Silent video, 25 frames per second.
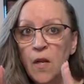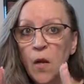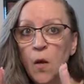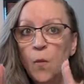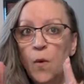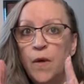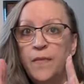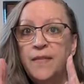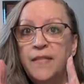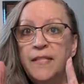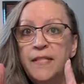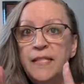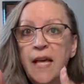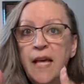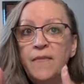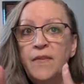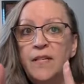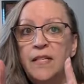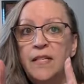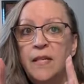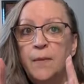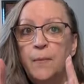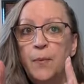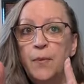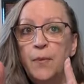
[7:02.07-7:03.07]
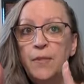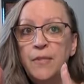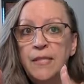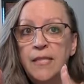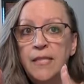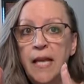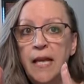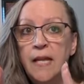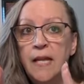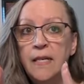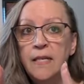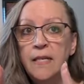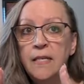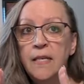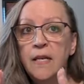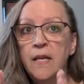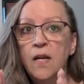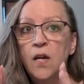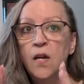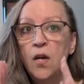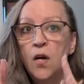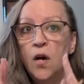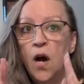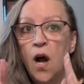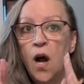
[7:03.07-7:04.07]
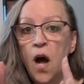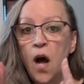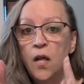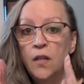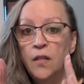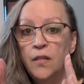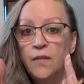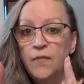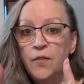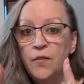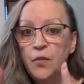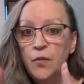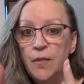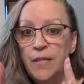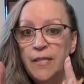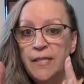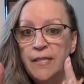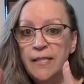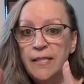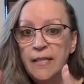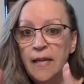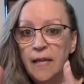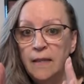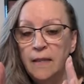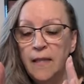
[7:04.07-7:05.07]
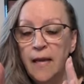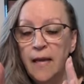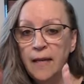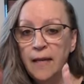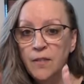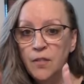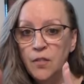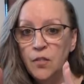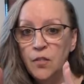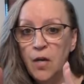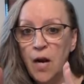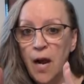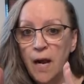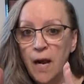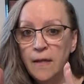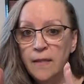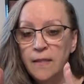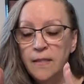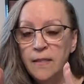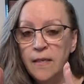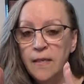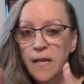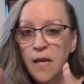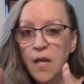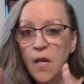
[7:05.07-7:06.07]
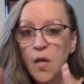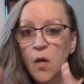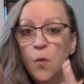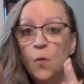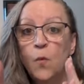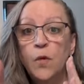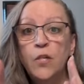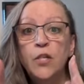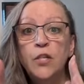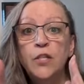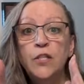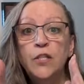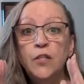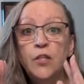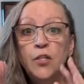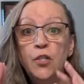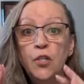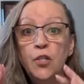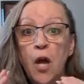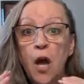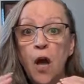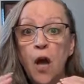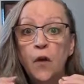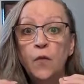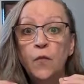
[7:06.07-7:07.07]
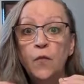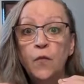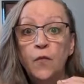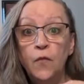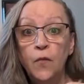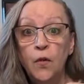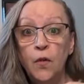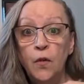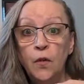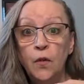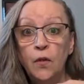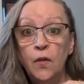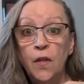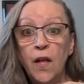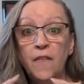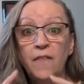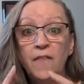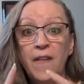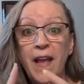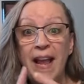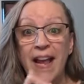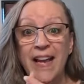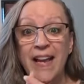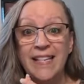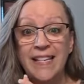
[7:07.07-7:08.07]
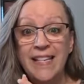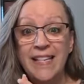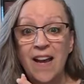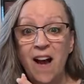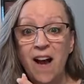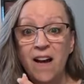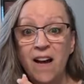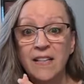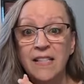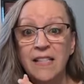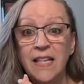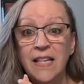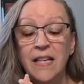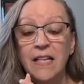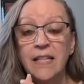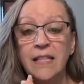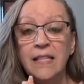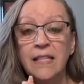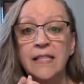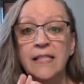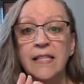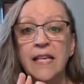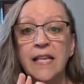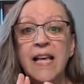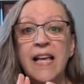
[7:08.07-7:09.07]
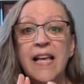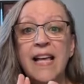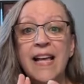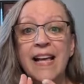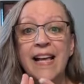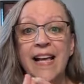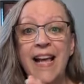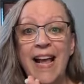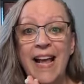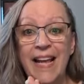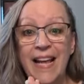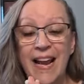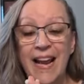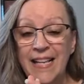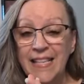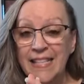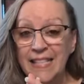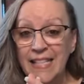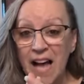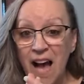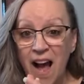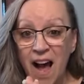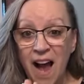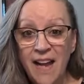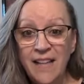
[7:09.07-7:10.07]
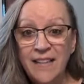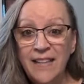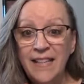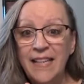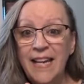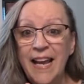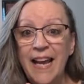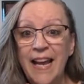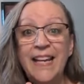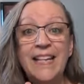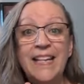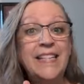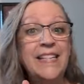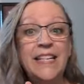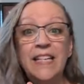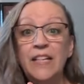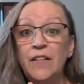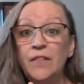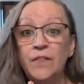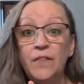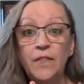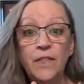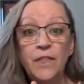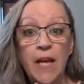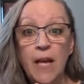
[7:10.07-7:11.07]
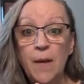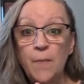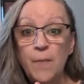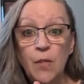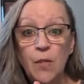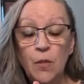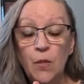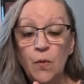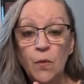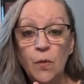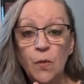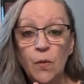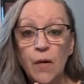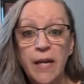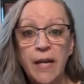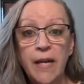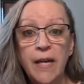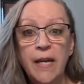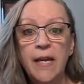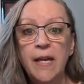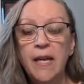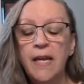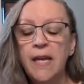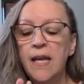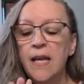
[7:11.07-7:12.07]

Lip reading: with 70% olive tree cell extract, which is chock full of antioxidants, and it's highly anti-inflammatory.